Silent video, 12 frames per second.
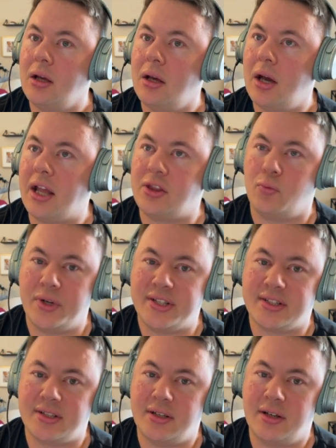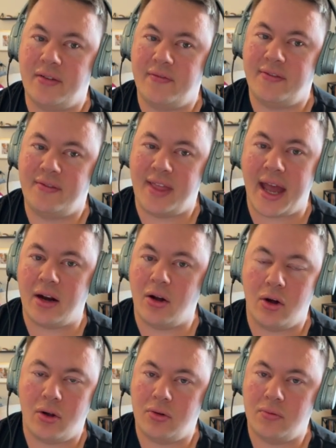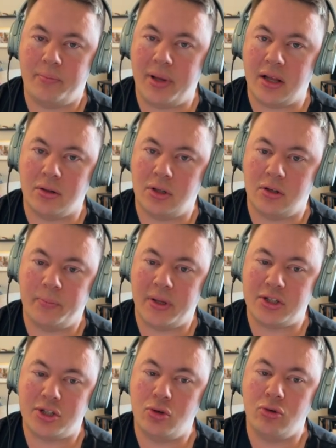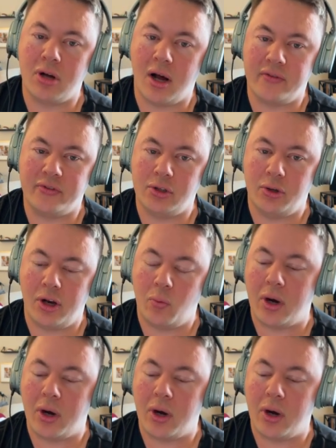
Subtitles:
At the risk of that all being a little bit too convoluted,